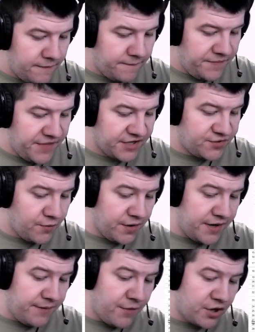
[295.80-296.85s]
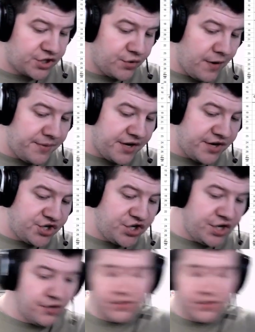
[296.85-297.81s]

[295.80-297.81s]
Next one, a martial weapon and a shield,